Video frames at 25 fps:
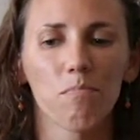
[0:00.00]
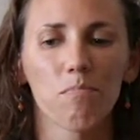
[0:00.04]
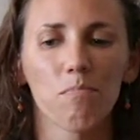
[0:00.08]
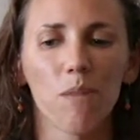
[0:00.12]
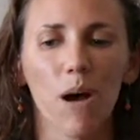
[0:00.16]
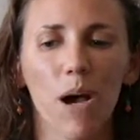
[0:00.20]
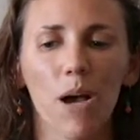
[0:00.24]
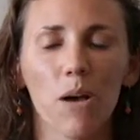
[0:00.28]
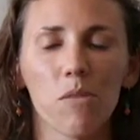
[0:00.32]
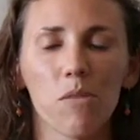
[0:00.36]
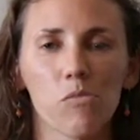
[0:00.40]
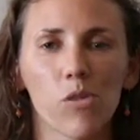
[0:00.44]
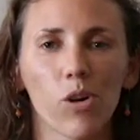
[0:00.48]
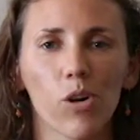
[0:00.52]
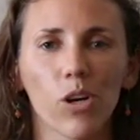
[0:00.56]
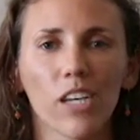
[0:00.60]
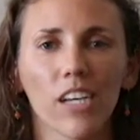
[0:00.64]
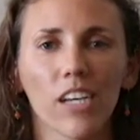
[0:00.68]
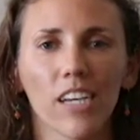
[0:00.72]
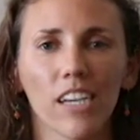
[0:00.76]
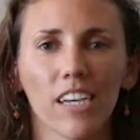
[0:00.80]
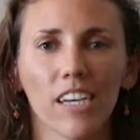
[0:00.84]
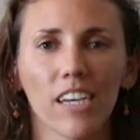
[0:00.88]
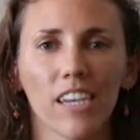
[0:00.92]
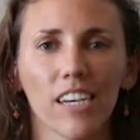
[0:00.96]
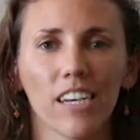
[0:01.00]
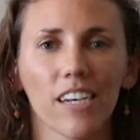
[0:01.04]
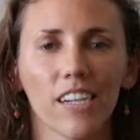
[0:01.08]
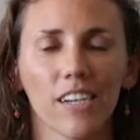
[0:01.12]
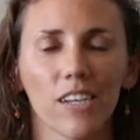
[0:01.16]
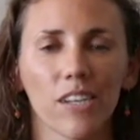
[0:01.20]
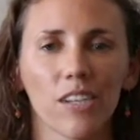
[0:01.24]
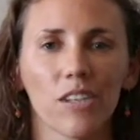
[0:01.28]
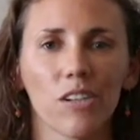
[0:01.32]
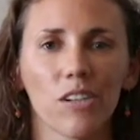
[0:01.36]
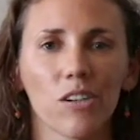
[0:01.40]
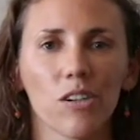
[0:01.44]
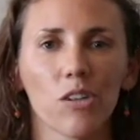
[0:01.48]
by working
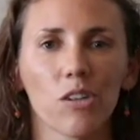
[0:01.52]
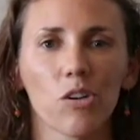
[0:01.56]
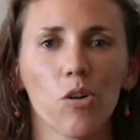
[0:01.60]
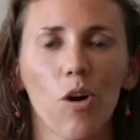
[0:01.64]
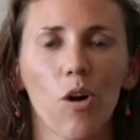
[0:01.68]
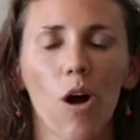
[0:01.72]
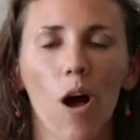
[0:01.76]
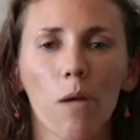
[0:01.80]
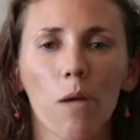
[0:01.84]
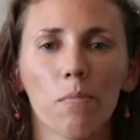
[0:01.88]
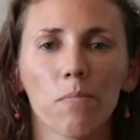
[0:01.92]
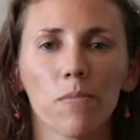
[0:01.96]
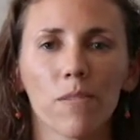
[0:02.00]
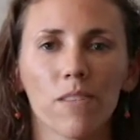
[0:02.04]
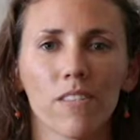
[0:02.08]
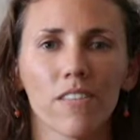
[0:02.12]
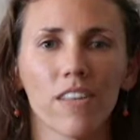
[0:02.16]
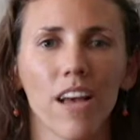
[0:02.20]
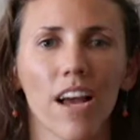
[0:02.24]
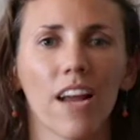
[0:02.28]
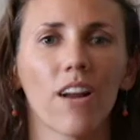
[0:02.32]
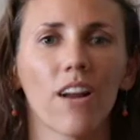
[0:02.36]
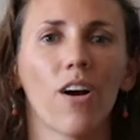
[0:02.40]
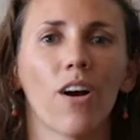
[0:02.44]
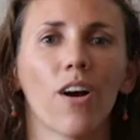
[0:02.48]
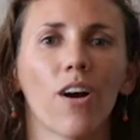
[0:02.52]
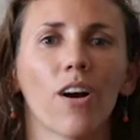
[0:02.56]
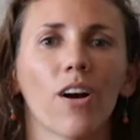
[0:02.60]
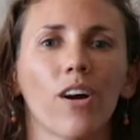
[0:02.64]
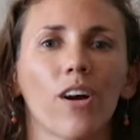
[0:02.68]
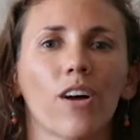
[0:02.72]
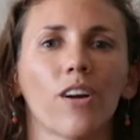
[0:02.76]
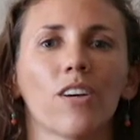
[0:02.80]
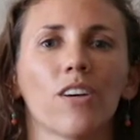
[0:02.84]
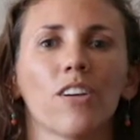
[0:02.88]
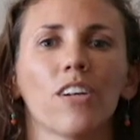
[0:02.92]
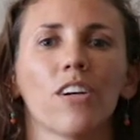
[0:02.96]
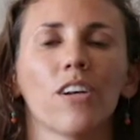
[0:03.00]
in crops that
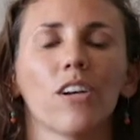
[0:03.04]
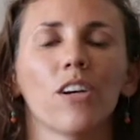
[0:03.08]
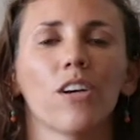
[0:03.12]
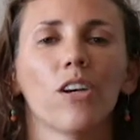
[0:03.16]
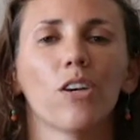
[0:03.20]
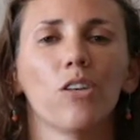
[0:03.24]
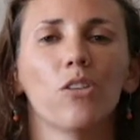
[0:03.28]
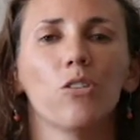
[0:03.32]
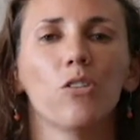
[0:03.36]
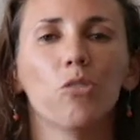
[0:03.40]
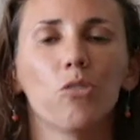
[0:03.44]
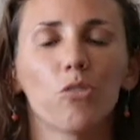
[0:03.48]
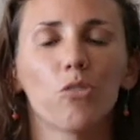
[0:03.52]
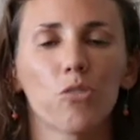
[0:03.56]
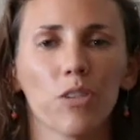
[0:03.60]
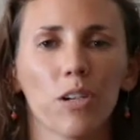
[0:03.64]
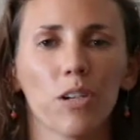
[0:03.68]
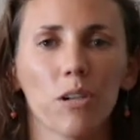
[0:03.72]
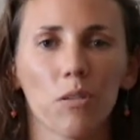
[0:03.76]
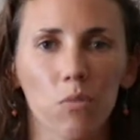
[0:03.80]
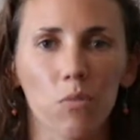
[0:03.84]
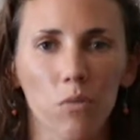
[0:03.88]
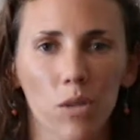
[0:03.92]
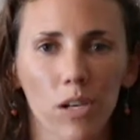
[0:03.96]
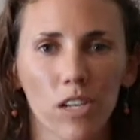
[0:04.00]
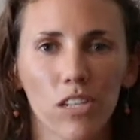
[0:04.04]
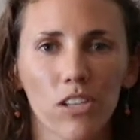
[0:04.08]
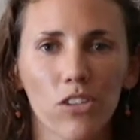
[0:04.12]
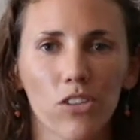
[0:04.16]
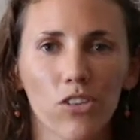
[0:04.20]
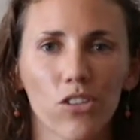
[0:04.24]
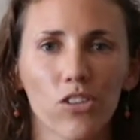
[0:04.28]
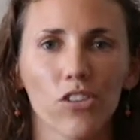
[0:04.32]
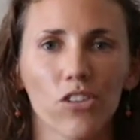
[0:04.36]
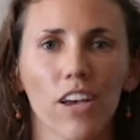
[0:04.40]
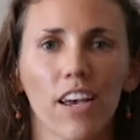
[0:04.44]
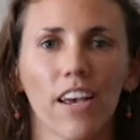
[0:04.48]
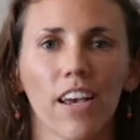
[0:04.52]
are nutrient
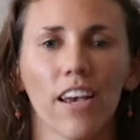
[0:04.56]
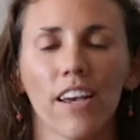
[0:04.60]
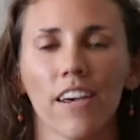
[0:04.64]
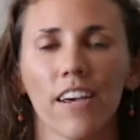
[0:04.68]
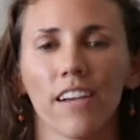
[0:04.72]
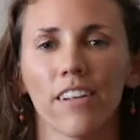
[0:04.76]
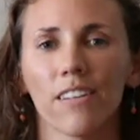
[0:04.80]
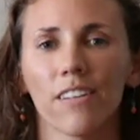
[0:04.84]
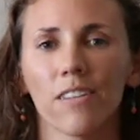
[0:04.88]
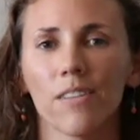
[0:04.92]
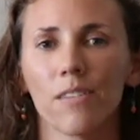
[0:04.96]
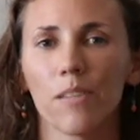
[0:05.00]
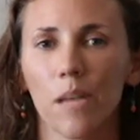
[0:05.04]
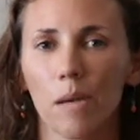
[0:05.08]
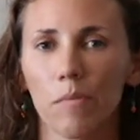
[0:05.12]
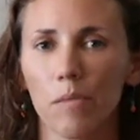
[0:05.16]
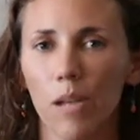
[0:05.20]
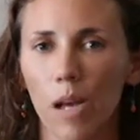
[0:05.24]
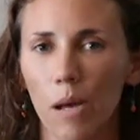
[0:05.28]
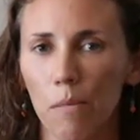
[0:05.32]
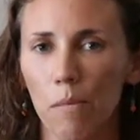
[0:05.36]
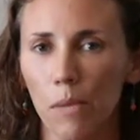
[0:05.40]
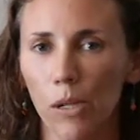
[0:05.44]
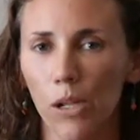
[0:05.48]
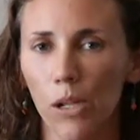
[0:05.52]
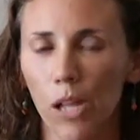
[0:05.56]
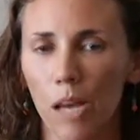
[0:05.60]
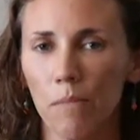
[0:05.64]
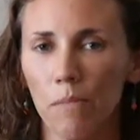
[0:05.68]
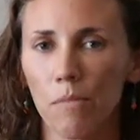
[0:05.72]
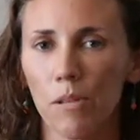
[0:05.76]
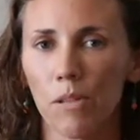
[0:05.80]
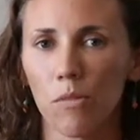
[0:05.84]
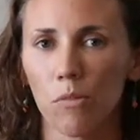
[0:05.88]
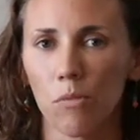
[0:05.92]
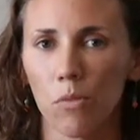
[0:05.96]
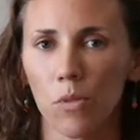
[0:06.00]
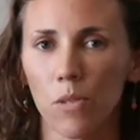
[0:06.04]
rich and at the same time
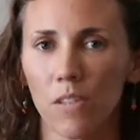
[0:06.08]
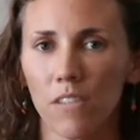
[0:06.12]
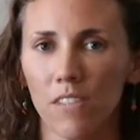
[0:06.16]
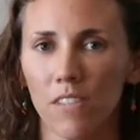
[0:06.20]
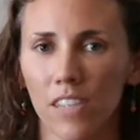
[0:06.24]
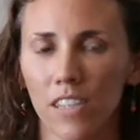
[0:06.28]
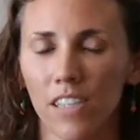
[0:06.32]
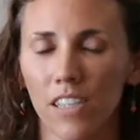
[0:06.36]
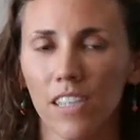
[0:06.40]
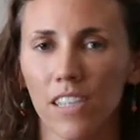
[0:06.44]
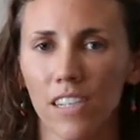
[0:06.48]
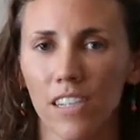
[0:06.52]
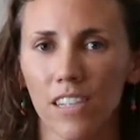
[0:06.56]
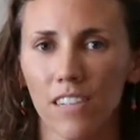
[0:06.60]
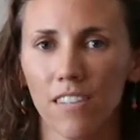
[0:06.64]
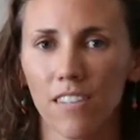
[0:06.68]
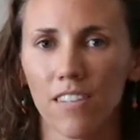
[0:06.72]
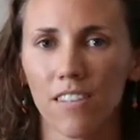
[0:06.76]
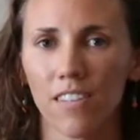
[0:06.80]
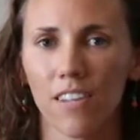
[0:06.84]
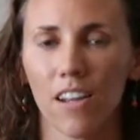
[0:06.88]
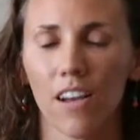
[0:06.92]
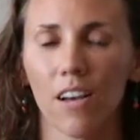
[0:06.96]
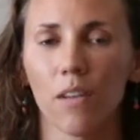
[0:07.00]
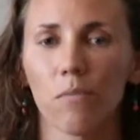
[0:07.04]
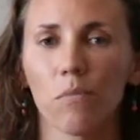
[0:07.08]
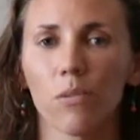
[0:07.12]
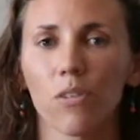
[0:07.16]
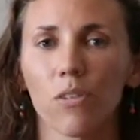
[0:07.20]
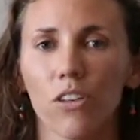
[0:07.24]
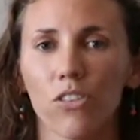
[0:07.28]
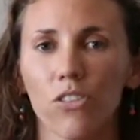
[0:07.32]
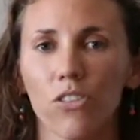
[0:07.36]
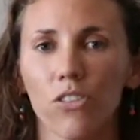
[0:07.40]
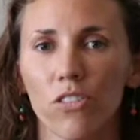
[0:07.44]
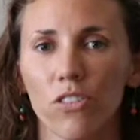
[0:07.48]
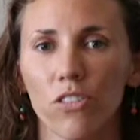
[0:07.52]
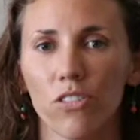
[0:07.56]
climate resilient, um,
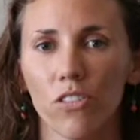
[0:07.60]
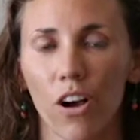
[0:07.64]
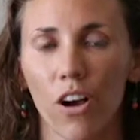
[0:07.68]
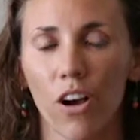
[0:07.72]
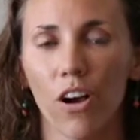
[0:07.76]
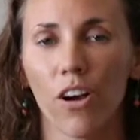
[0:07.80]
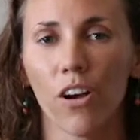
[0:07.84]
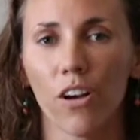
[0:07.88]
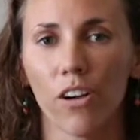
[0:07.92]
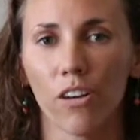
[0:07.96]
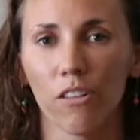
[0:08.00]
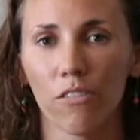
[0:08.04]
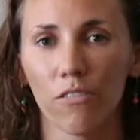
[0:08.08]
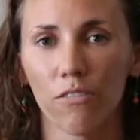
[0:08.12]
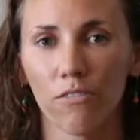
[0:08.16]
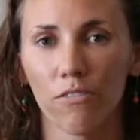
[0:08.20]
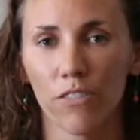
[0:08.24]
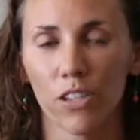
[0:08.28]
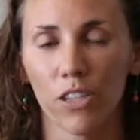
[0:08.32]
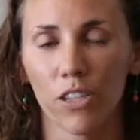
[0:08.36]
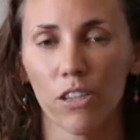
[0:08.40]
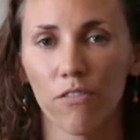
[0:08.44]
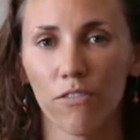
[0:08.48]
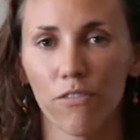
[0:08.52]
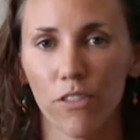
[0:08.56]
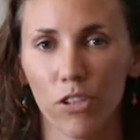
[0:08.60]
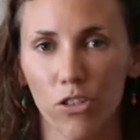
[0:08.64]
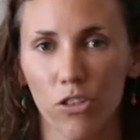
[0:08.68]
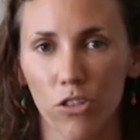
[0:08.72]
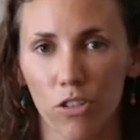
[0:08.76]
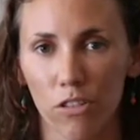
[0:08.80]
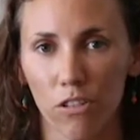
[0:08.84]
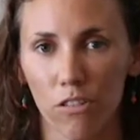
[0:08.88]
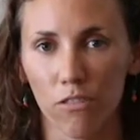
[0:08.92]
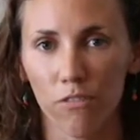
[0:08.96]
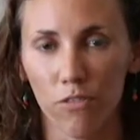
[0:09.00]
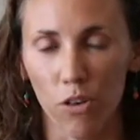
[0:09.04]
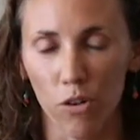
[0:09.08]
such as our Feed the
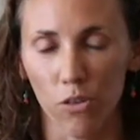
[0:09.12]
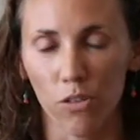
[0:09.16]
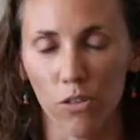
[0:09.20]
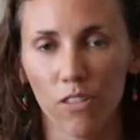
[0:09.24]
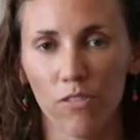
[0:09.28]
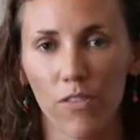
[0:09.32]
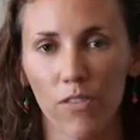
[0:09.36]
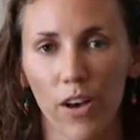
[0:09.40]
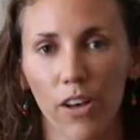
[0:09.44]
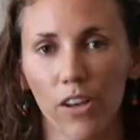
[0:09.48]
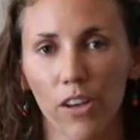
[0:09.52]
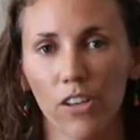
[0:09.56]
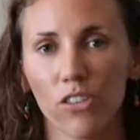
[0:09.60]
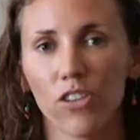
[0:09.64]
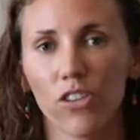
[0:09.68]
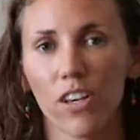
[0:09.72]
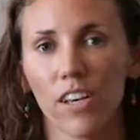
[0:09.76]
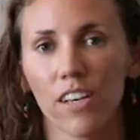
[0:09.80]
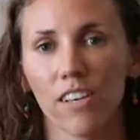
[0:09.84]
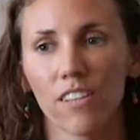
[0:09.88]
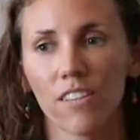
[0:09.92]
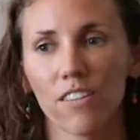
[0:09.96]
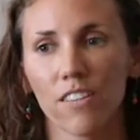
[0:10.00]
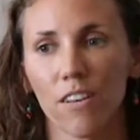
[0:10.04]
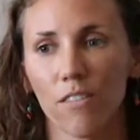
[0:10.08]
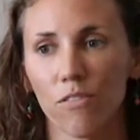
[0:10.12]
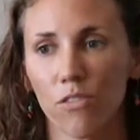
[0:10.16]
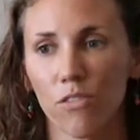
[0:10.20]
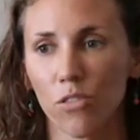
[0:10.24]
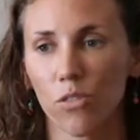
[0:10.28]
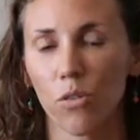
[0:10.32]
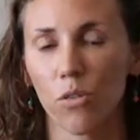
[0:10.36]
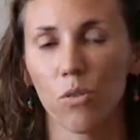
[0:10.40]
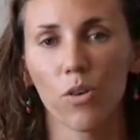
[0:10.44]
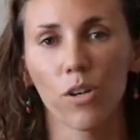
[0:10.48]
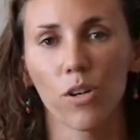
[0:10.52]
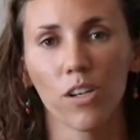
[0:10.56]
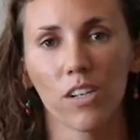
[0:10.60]
Future focus value chains of
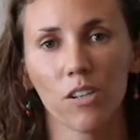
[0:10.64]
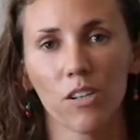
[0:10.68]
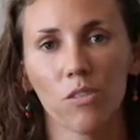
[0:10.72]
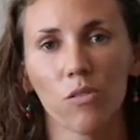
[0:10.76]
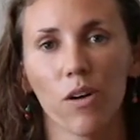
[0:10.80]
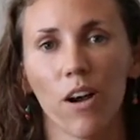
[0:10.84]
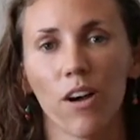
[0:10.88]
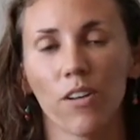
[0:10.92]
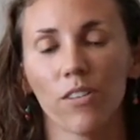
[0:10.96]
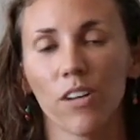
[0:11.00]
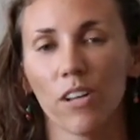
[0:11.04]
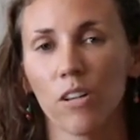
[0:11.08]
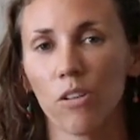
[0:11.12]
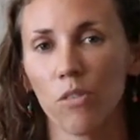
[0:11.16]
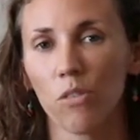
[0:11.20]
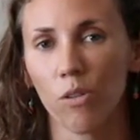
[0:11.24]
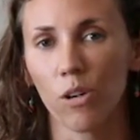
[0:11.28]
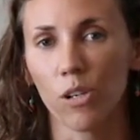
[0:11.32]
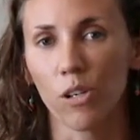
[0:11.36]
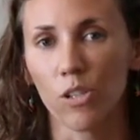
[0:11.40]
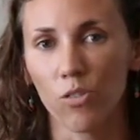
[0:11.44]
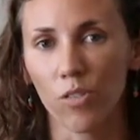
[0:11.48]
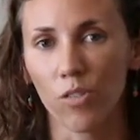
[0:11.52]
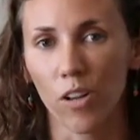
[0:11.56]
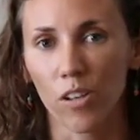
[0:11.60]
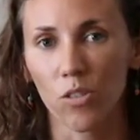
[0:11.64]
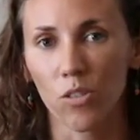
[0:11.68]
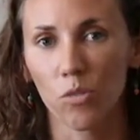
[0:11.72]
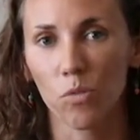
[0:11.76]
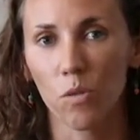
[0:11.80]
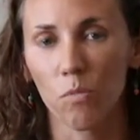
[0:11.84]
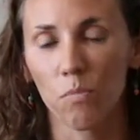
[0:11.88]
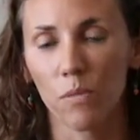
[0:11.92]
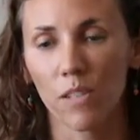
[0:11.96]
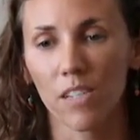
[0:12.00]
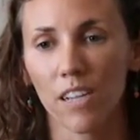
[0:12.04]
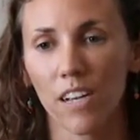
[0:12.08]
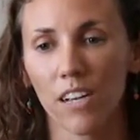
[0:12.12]
soy, groundnut, and orange flesh
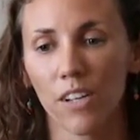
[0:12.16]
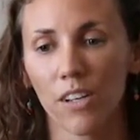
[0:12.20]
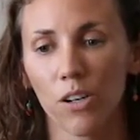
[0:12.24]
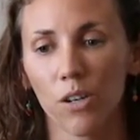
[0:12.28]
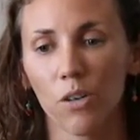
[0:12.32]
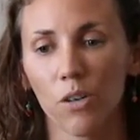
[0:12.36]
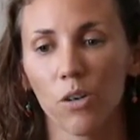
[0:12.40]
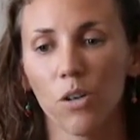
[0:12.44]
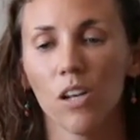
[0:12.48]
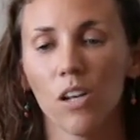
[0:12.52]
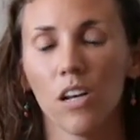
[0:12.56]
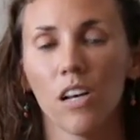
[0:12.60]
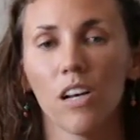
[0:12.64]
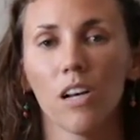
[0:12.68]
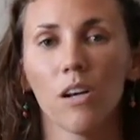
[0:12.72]
sweet potato,